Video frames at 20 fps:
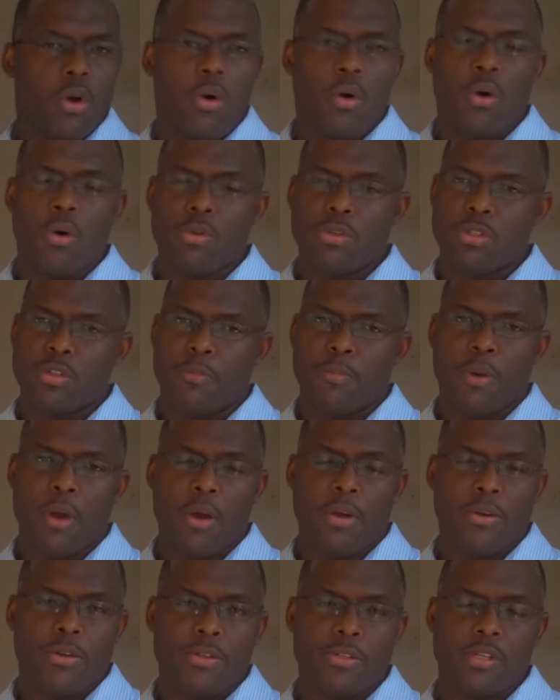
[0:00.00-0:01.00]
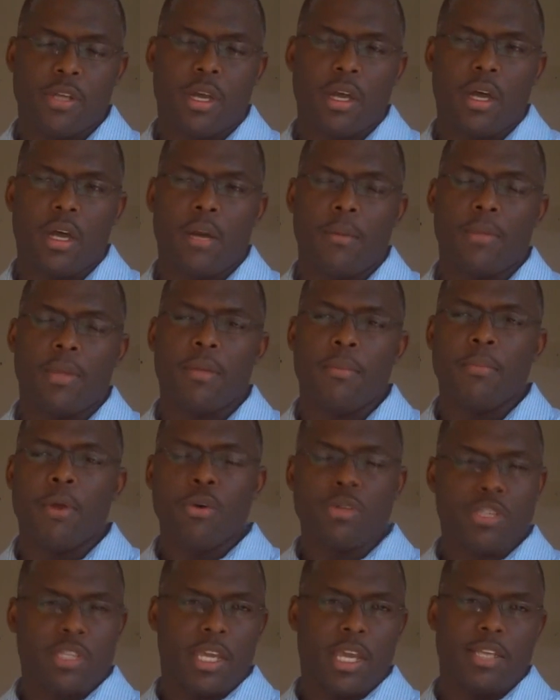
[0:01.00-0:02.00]
with a whole host of partners. In
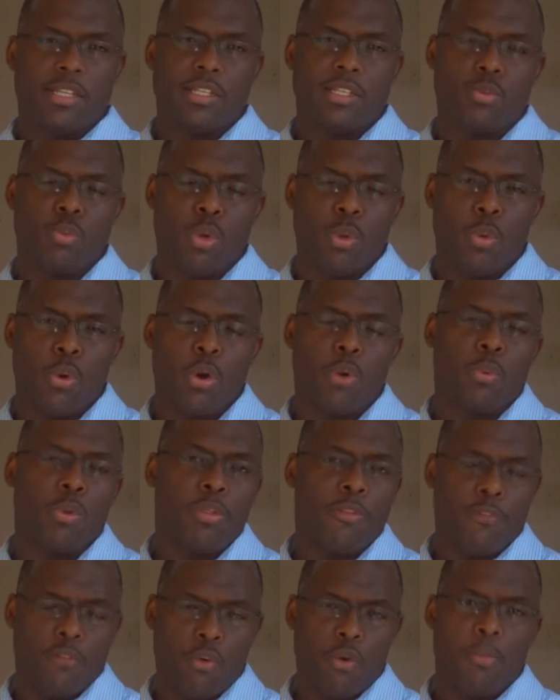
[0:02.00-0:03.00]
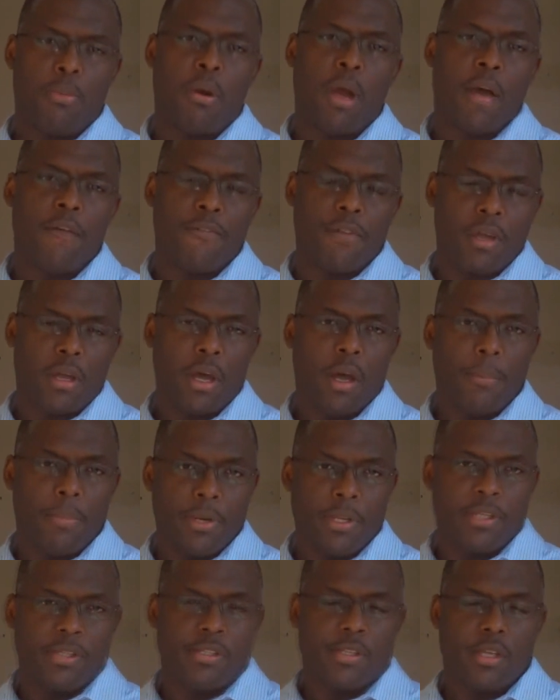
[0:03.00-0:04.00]
most cases, we work with for-profit
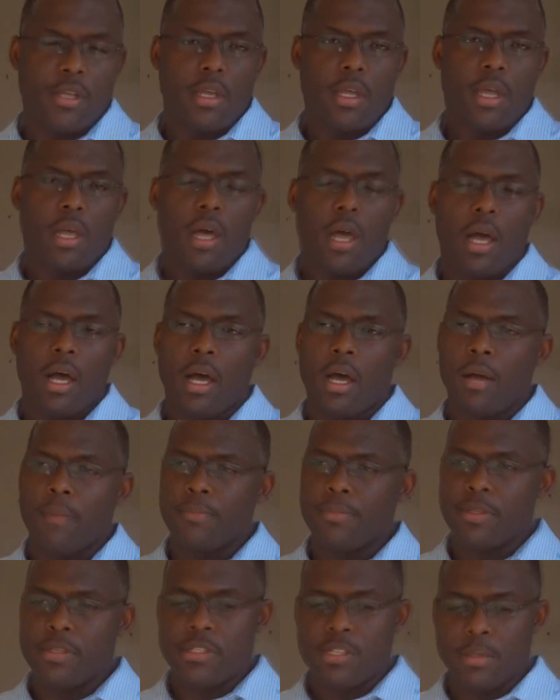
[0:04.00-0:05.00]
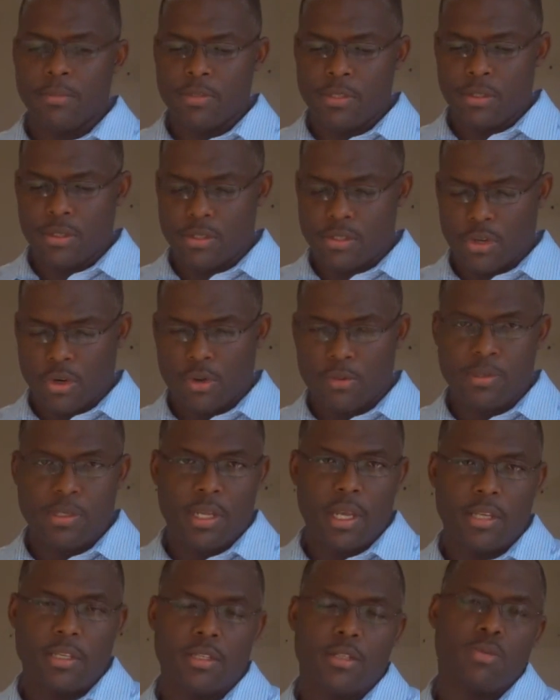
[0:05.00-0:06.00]
companies. In some
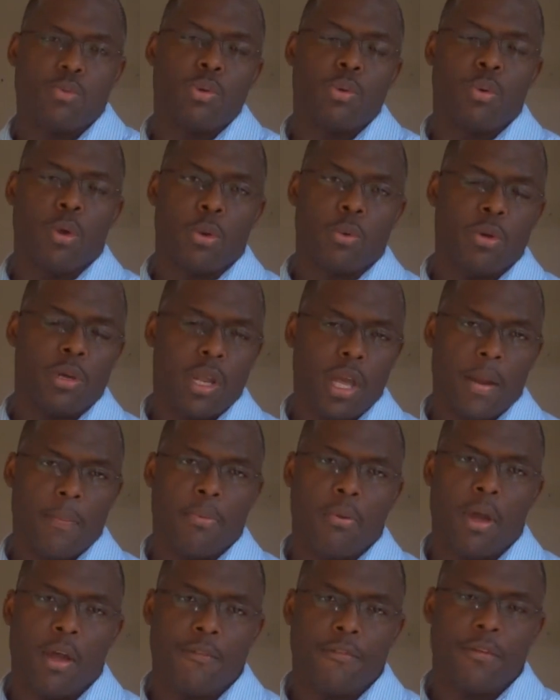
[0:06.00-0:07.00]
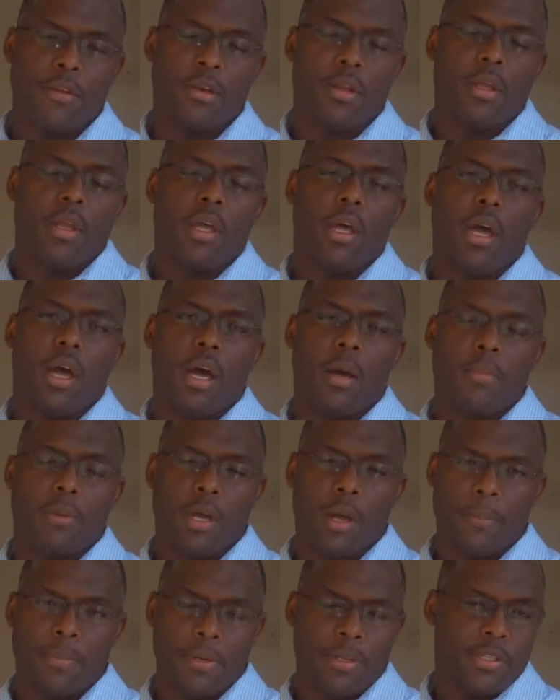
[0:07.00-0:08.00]
circumstances, we work with nonprofit
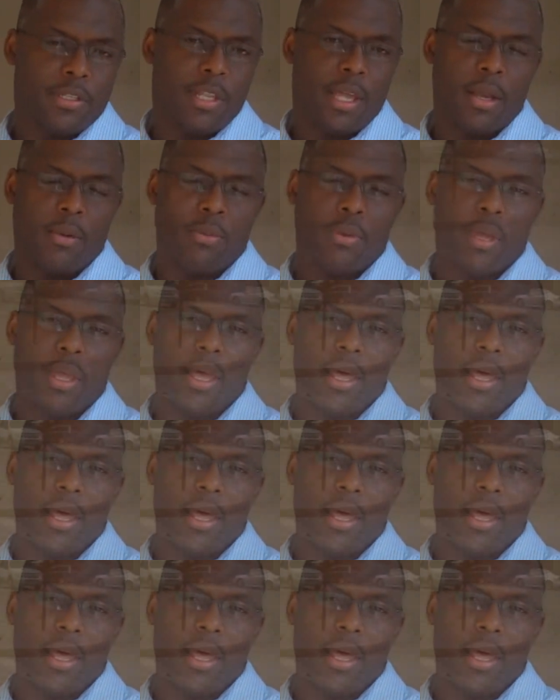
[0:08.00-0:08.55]
companies like